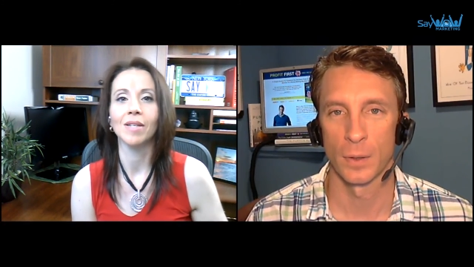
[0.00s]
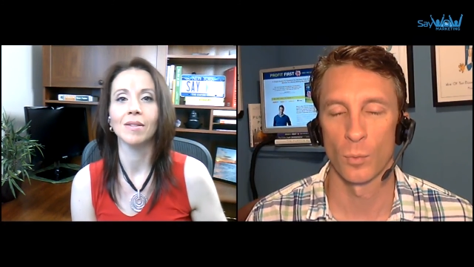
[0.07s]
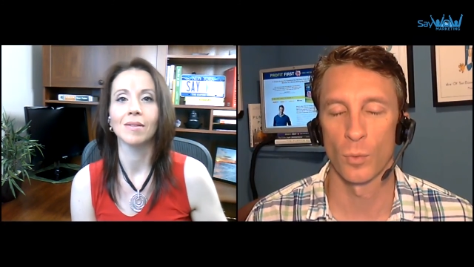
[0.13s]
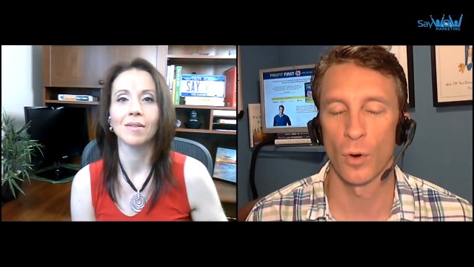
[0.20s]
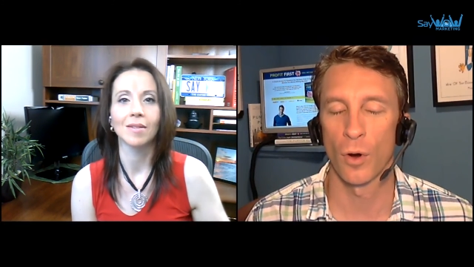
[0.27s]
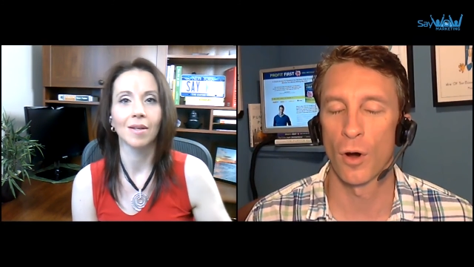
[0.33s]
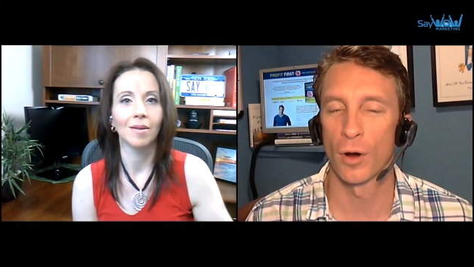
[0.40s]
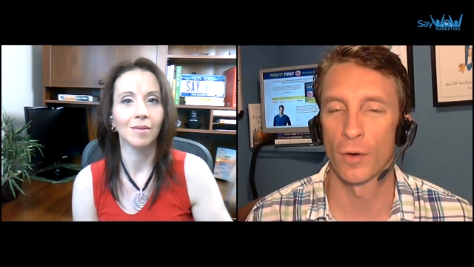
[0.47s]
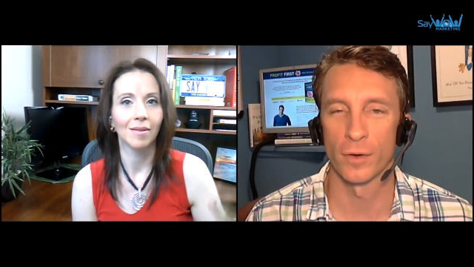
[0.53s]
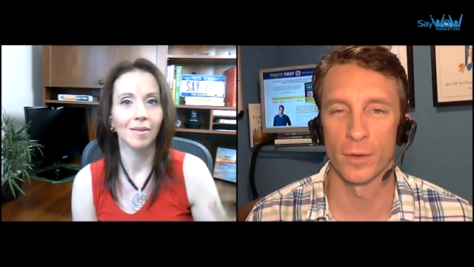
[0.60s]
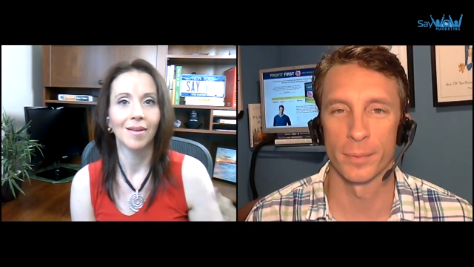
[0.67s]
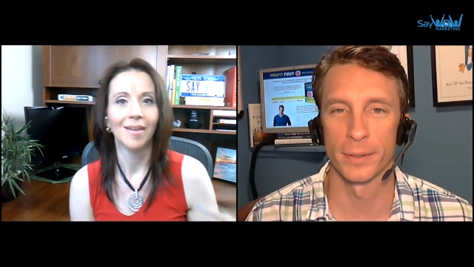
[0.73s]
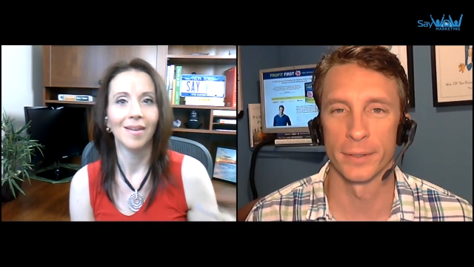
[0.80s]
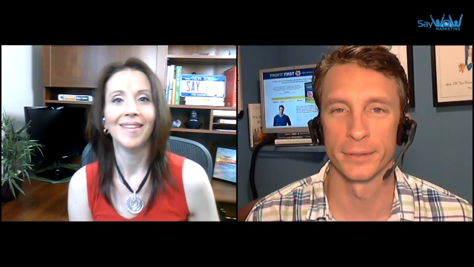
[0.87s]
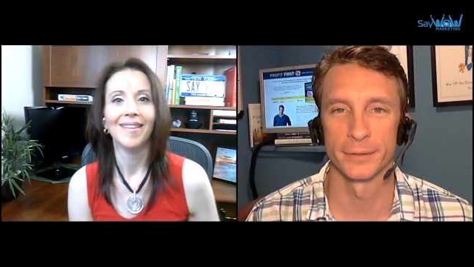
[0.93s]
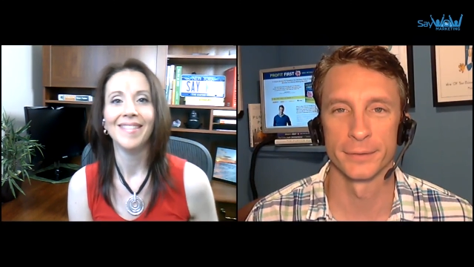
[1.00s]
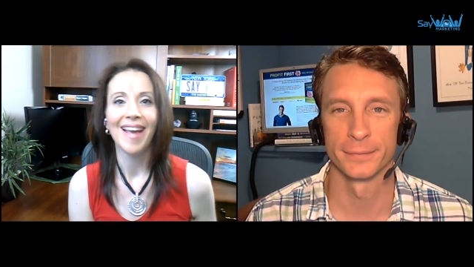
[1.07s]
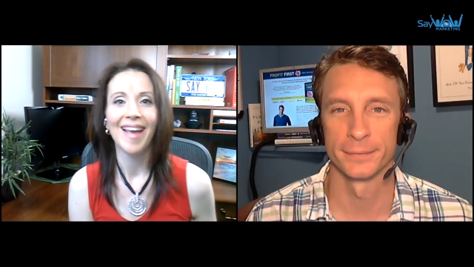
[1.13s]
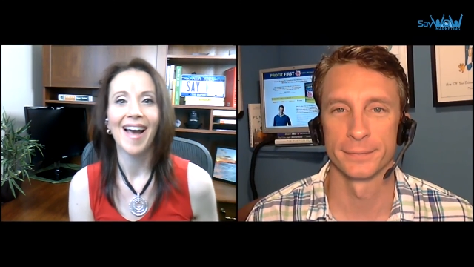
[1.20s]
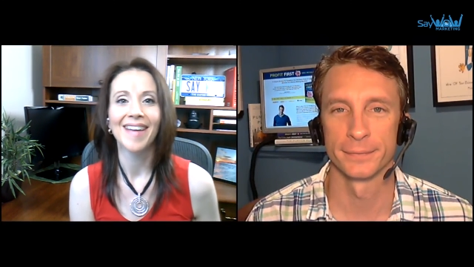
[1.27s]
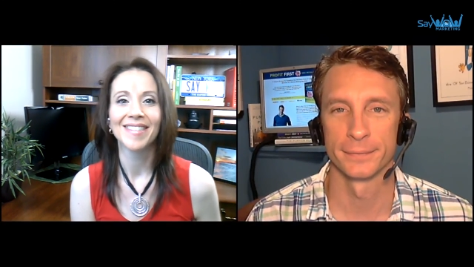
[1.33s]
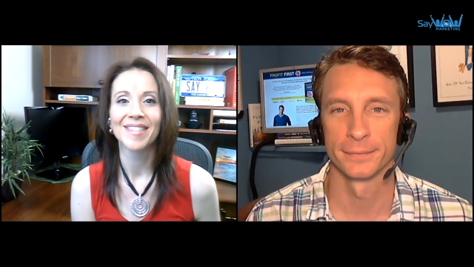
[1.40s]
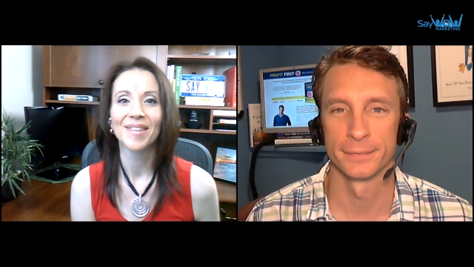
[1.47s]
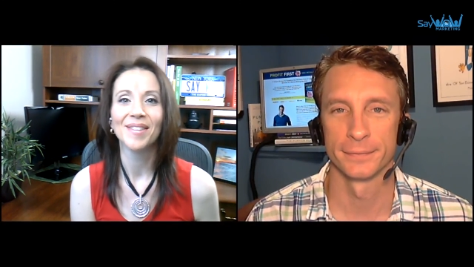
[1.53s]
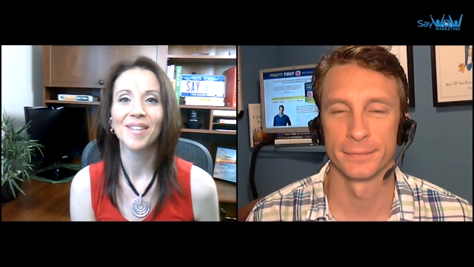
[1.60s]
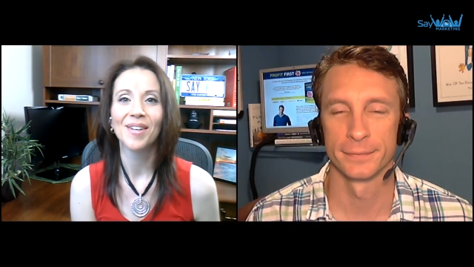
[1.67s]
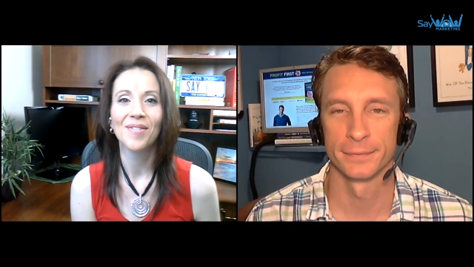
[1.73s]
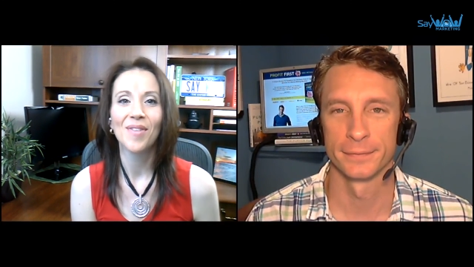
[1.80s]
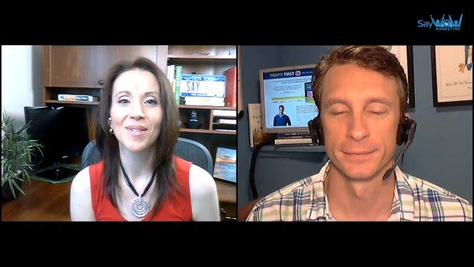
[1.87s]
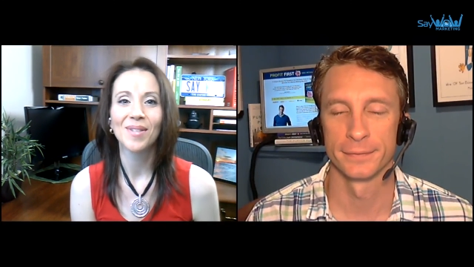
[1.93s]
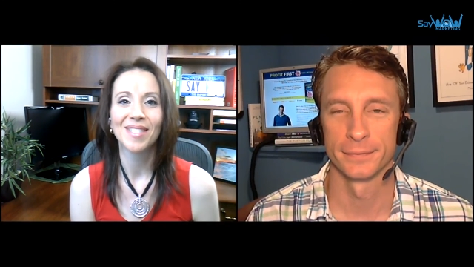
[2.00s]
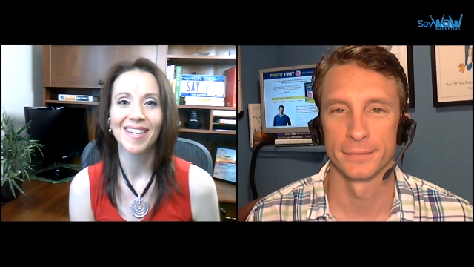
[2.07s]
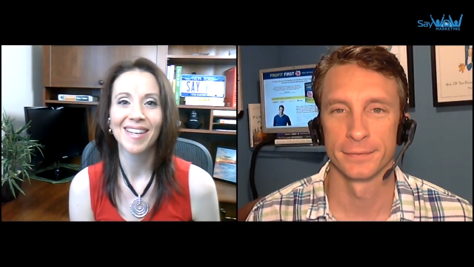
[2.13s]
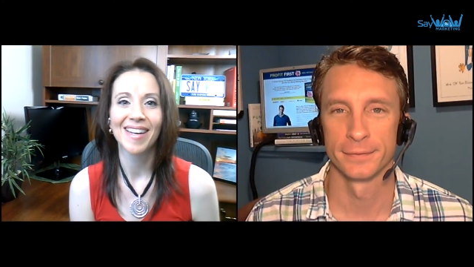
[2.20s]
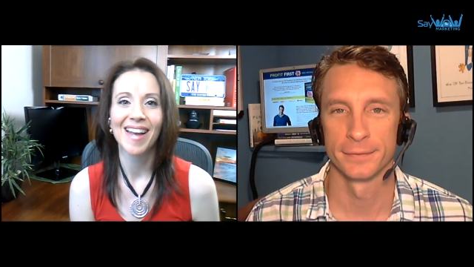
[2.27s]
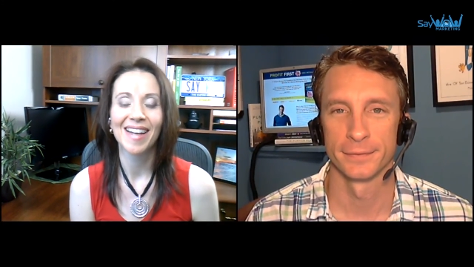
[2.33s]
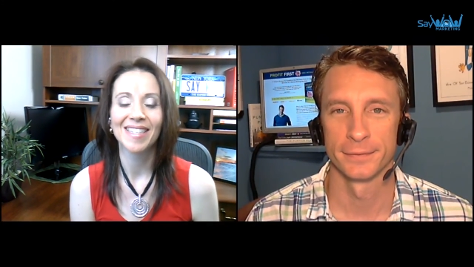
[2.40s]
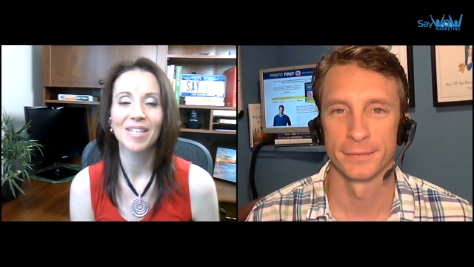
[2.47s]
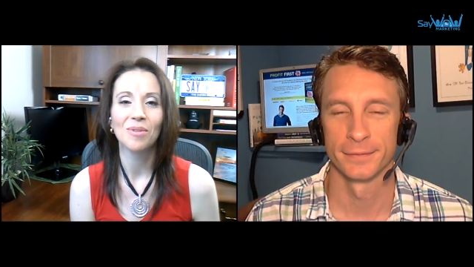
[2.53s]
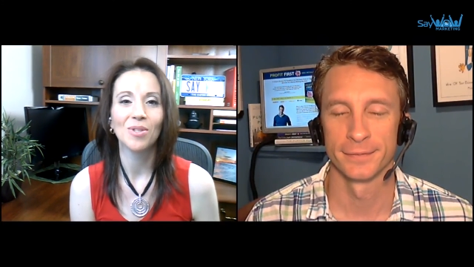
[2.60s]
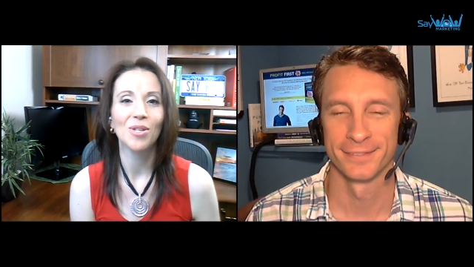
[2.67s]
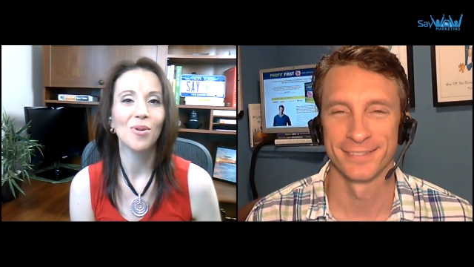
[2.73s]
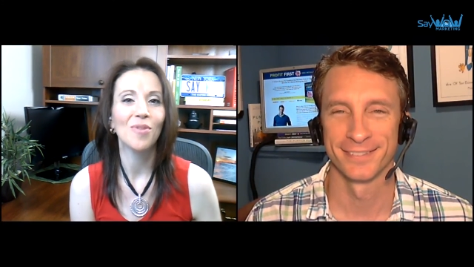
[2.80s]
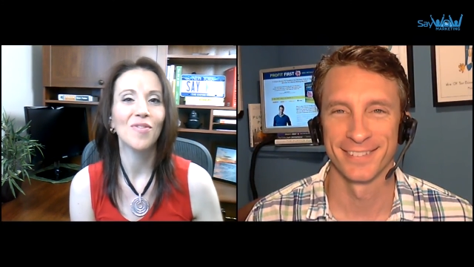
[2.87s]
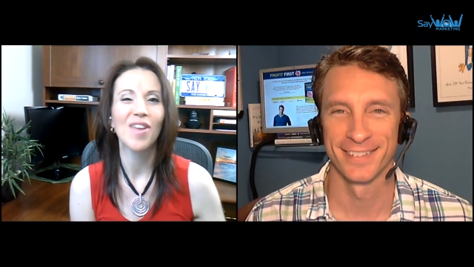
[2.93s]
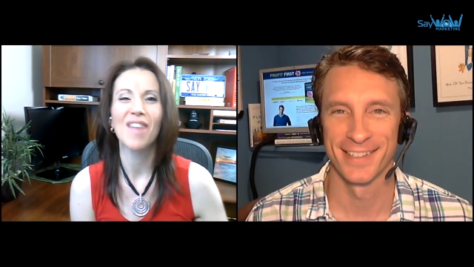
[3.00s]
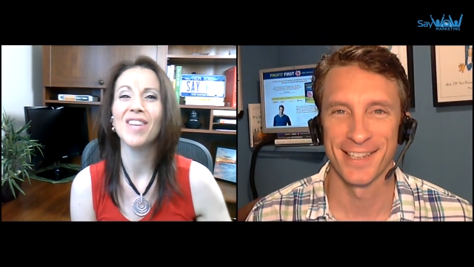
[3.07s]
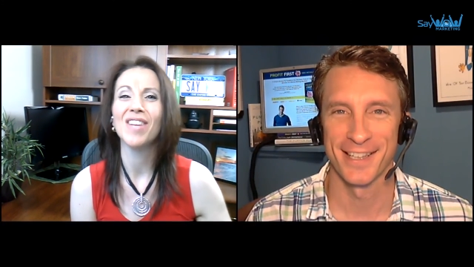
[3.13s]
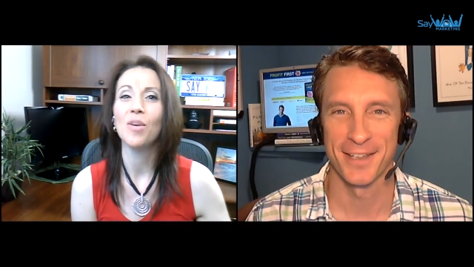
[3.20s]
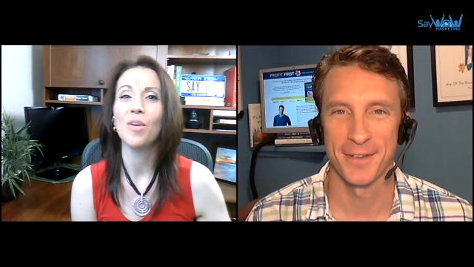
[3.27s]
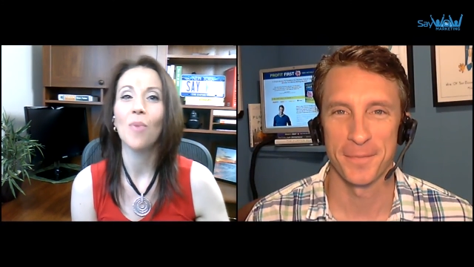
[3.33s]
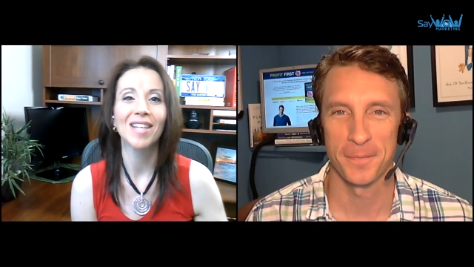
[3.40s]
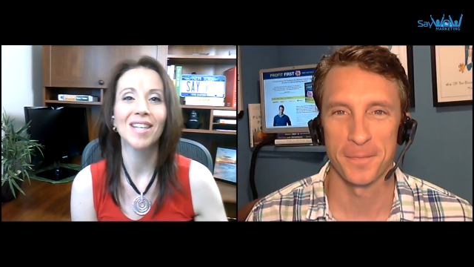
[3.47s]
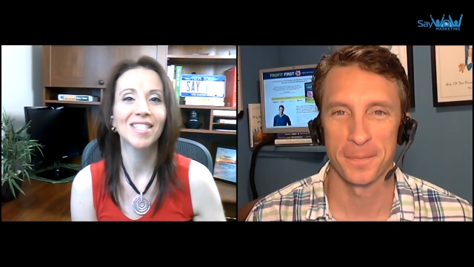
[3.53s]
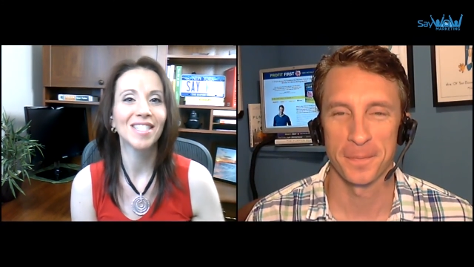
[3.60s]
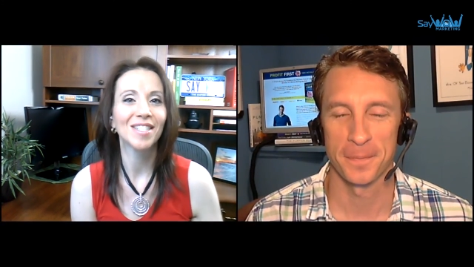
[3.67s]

Speaker 1: So all yeah, so look forward to connecting with you. If you have any questions or